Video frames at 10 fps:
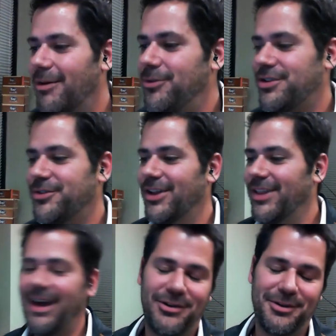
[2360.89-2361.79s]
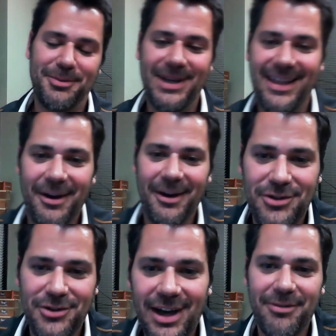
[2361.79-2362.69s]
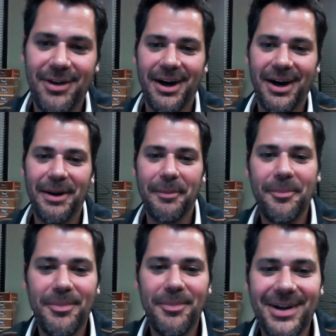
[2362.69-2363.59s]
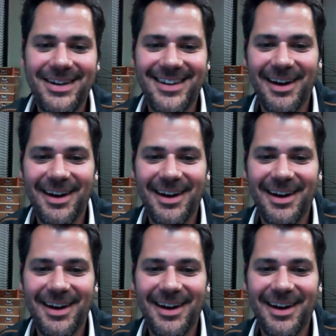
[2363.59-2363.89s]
first of all, that wasn't me. That was Jeff, um, but uh,